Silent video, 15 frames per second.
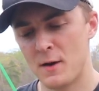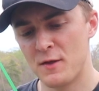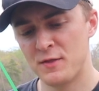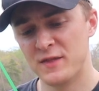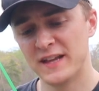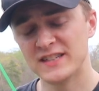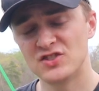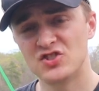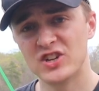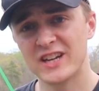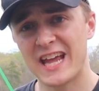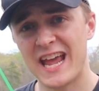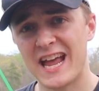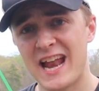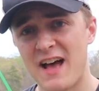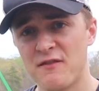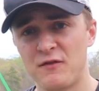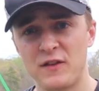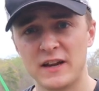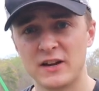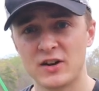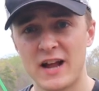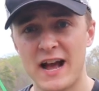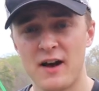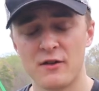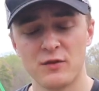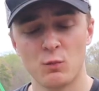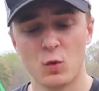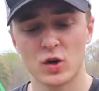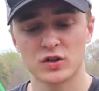This jig head I figured
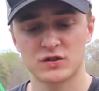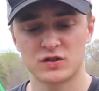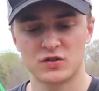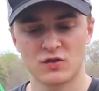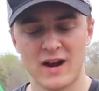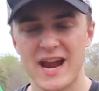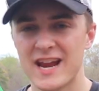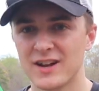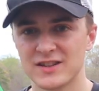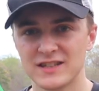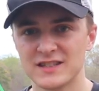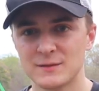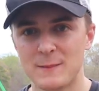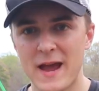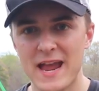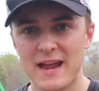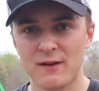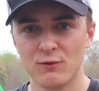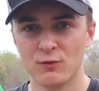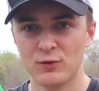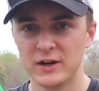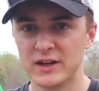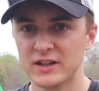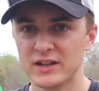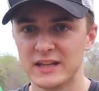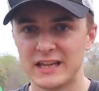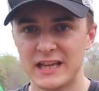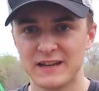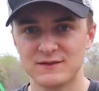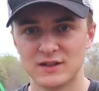out works great on this bait. It
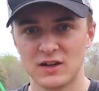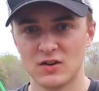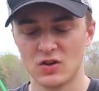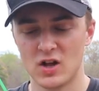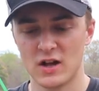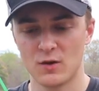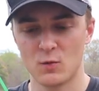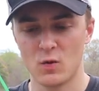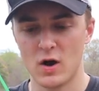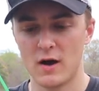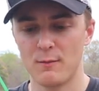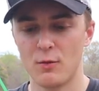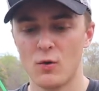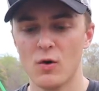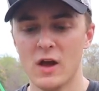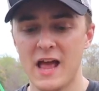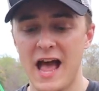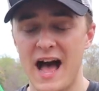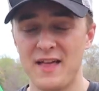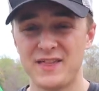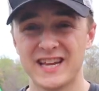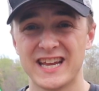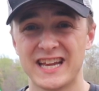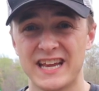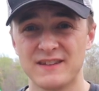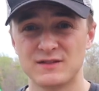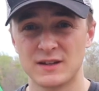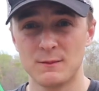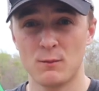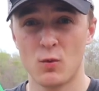really gives it a lot of wobble. I think it
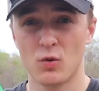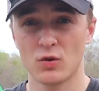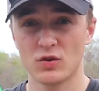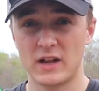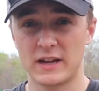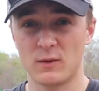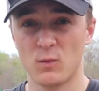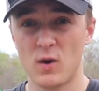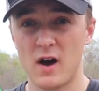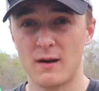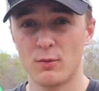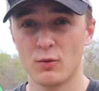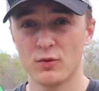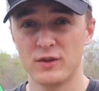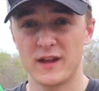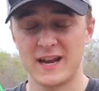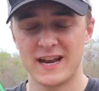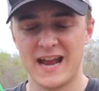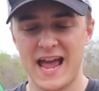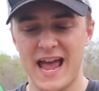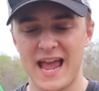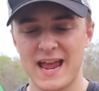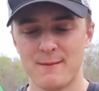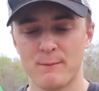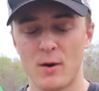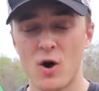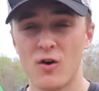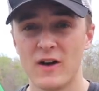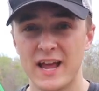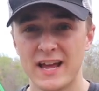gives it more like wobble than a
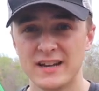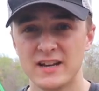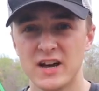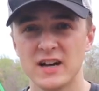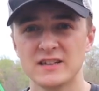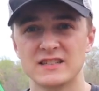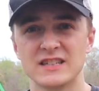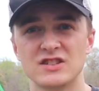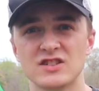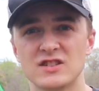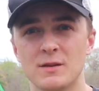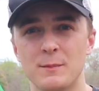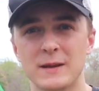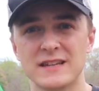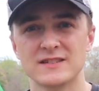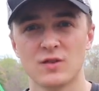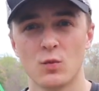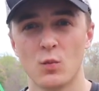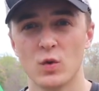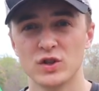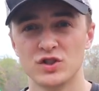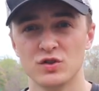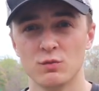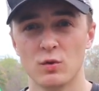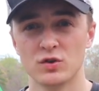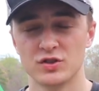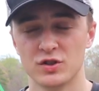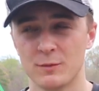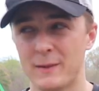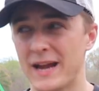ball head does. It just depends on what you
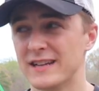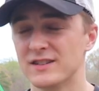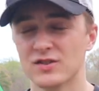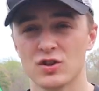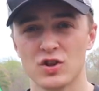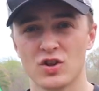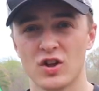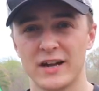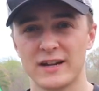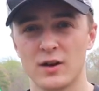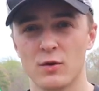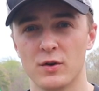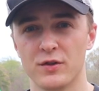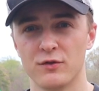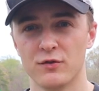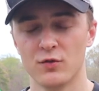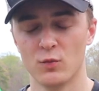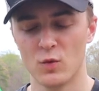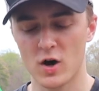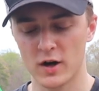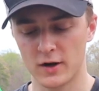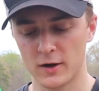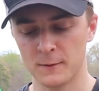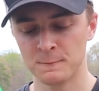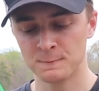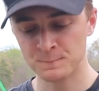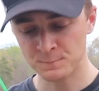want your bait to look like going through the water.